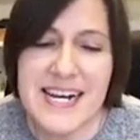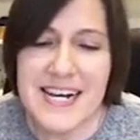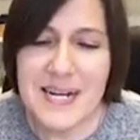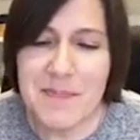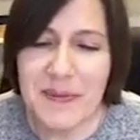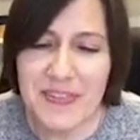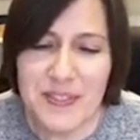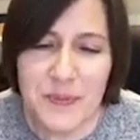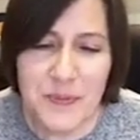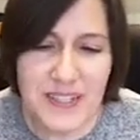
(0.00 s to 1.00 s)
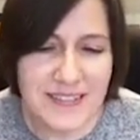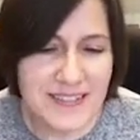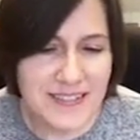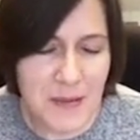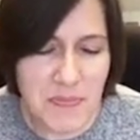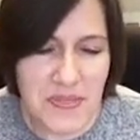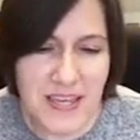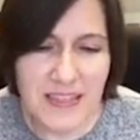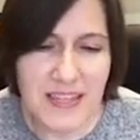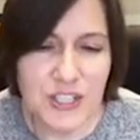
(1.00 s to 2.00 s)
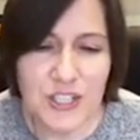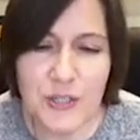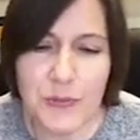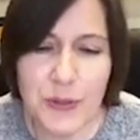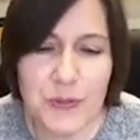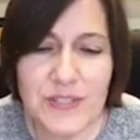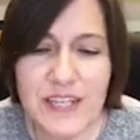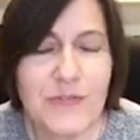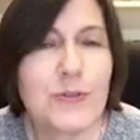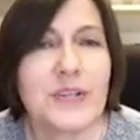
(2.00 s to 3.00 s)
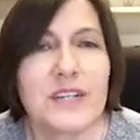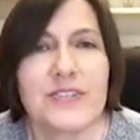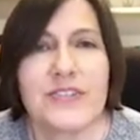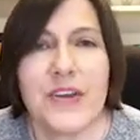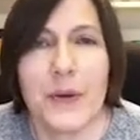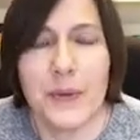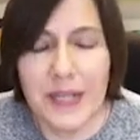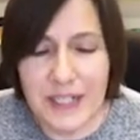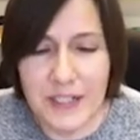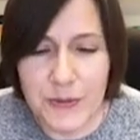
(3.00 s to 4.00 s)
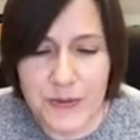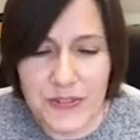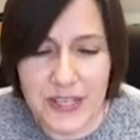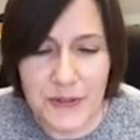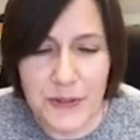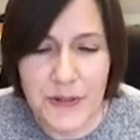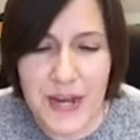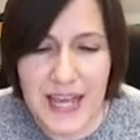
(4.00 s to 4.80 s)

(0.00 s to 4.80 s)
But this was something that she wrote several years ago in a newsletter,